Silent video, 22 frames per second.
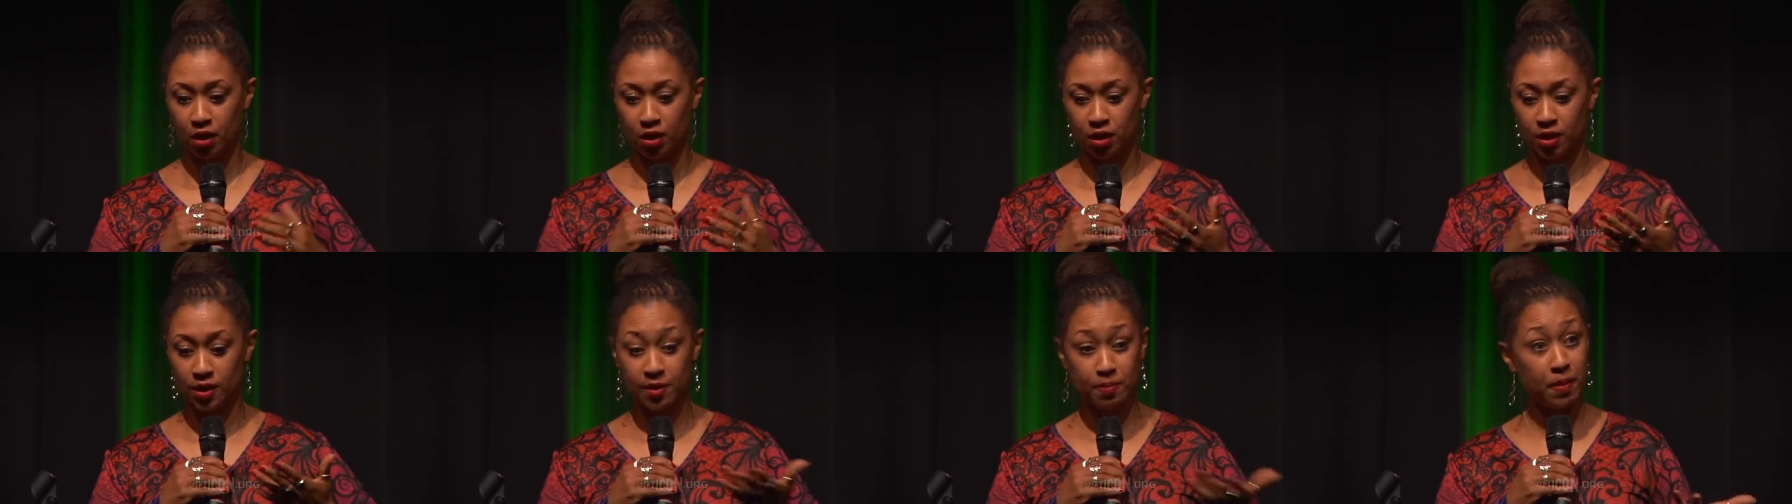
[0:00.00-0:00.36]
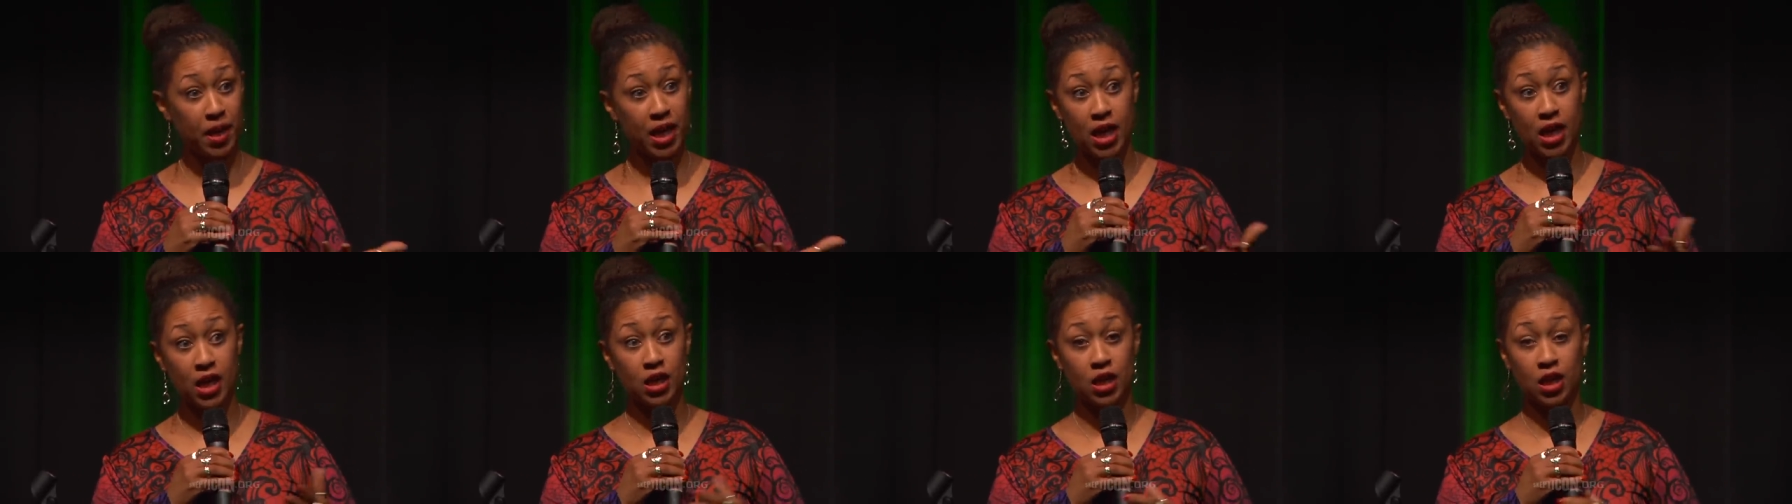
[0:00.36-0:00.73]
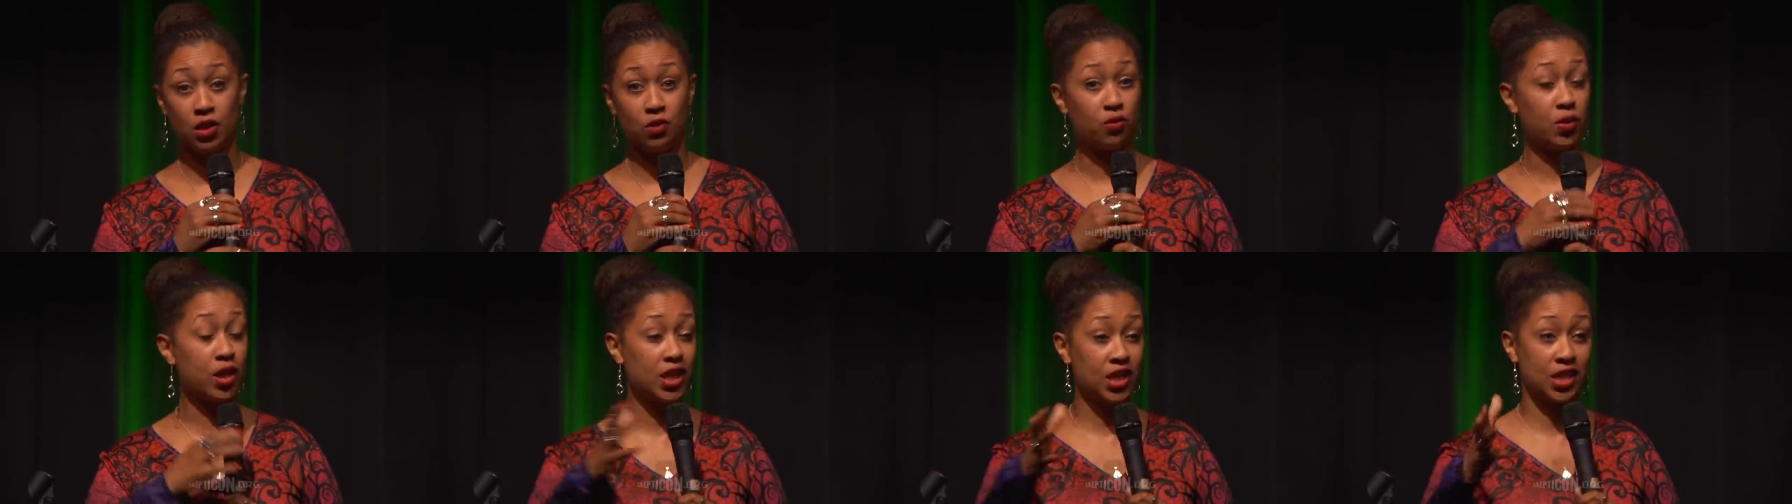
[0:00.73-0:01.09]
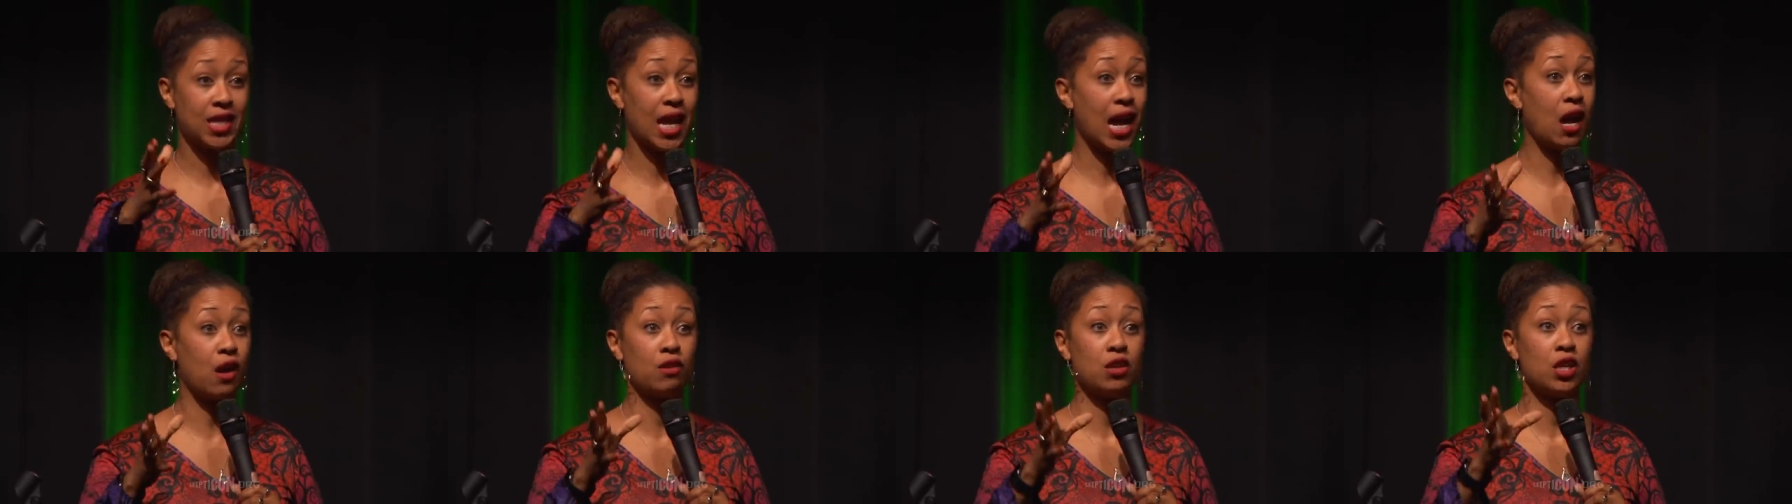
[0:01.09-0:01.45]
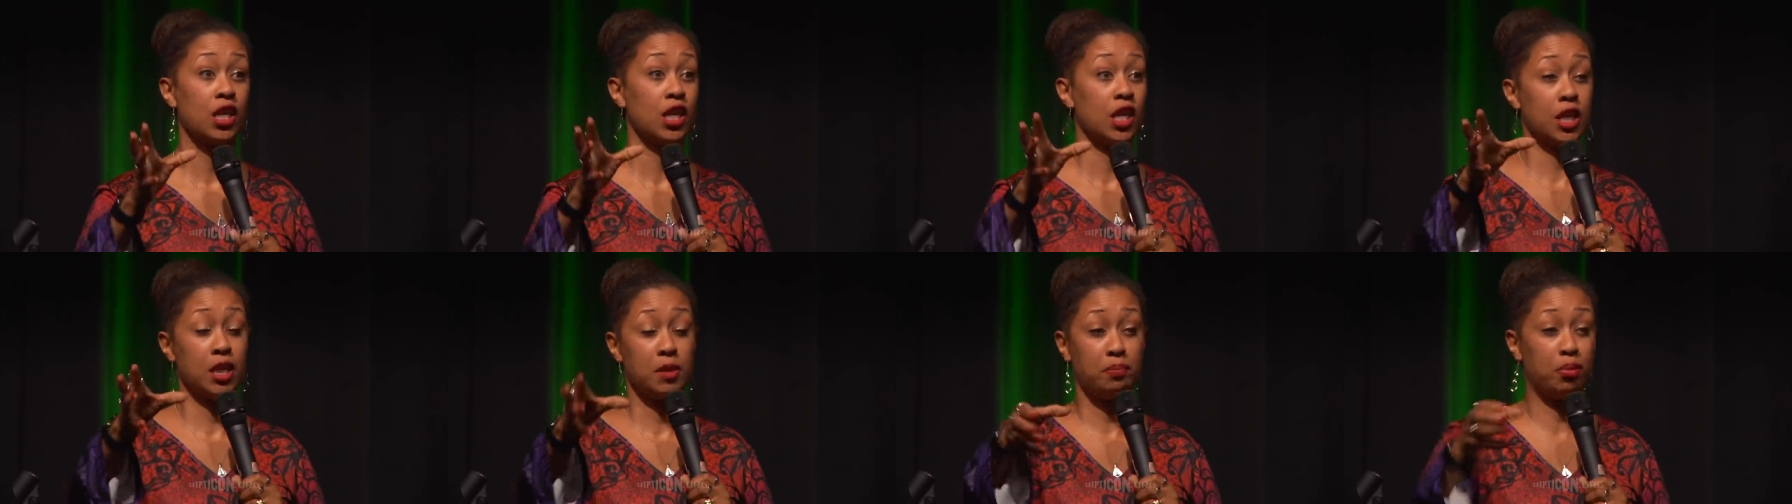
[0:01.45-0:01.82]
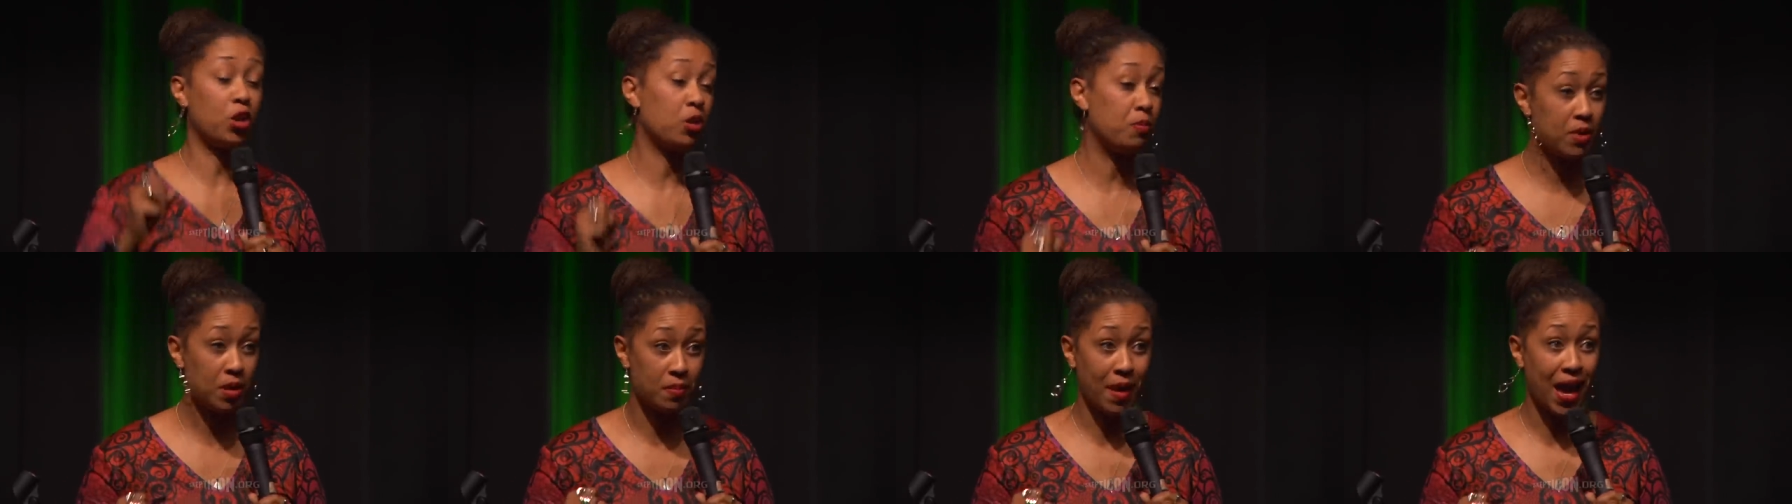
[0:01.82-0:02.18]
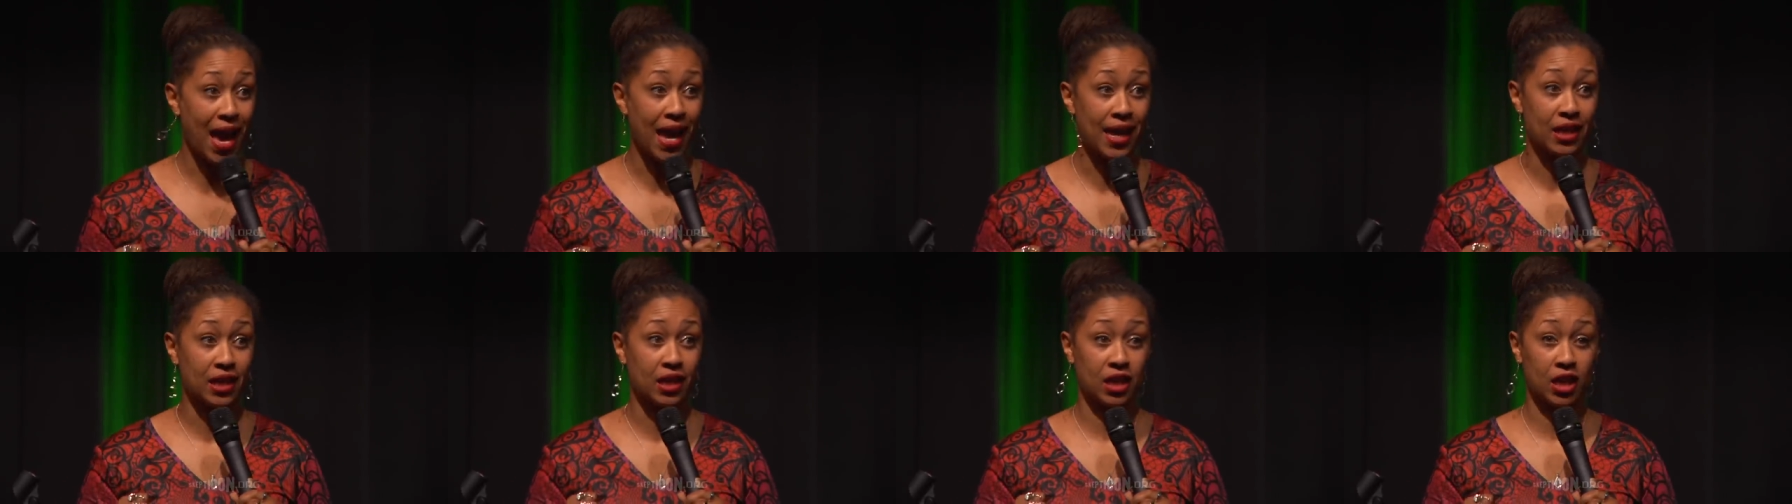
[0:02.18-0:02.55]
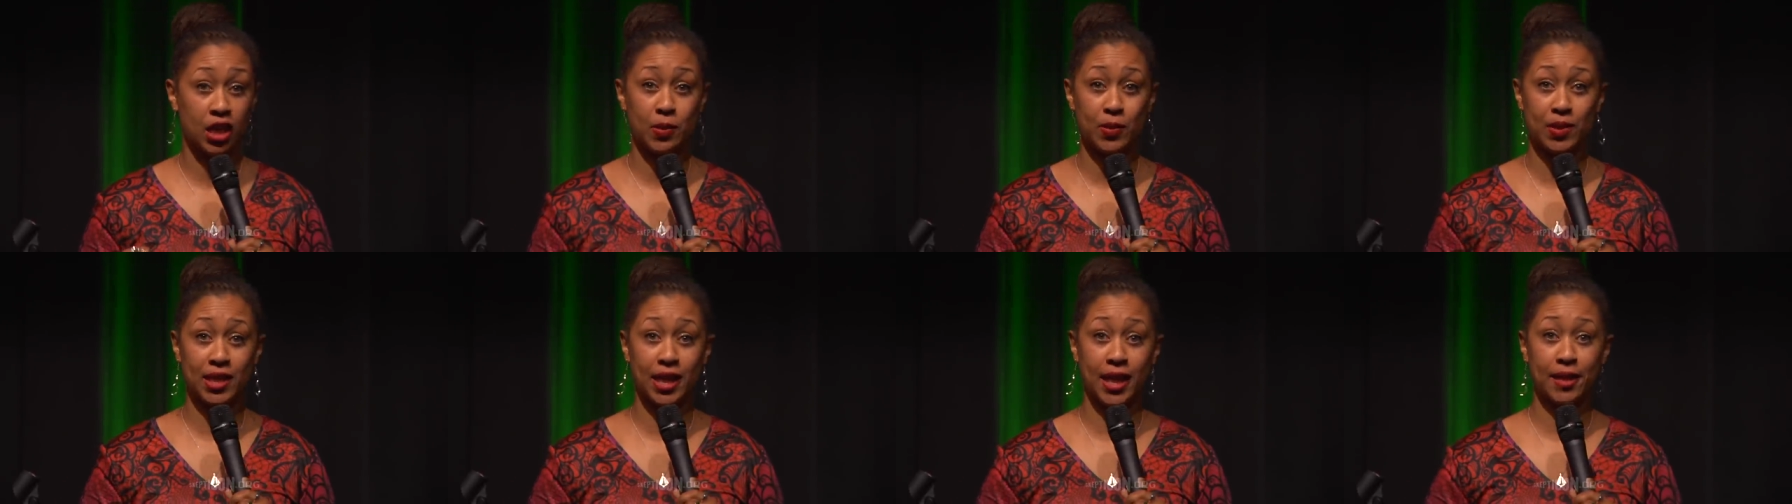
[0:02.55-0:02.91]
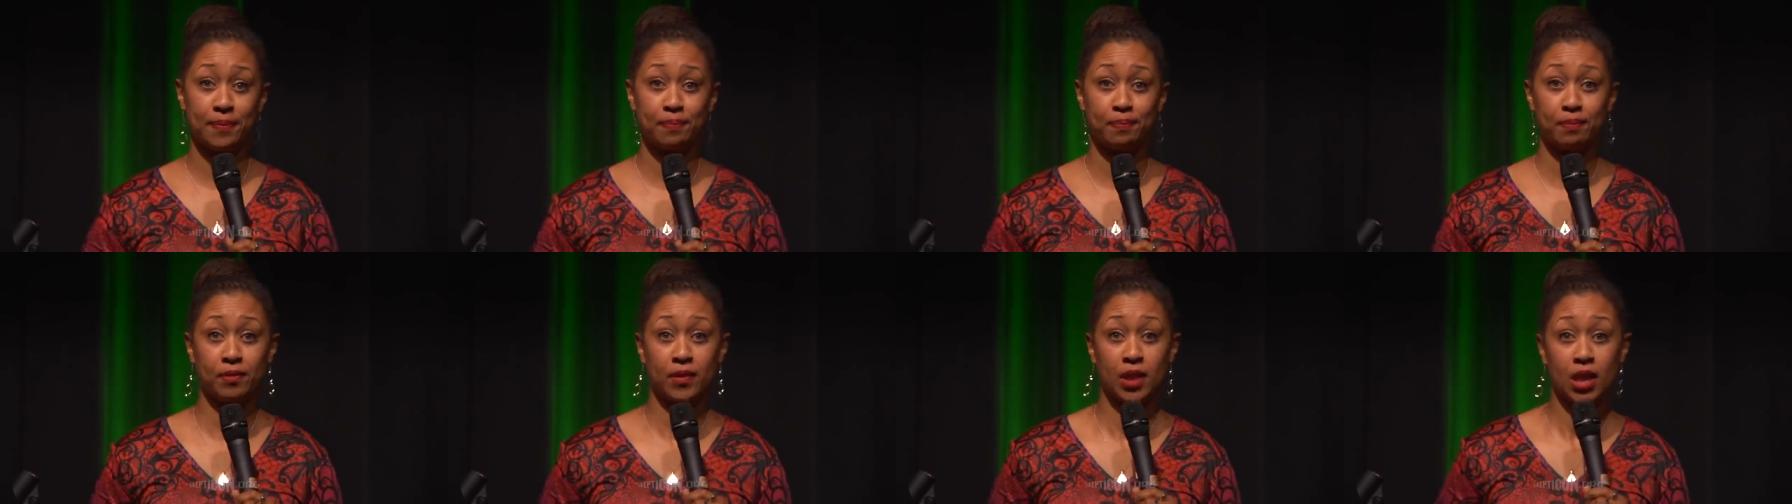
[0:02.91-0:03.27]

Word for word: This man, he reached out and he pulled me back, and he was like,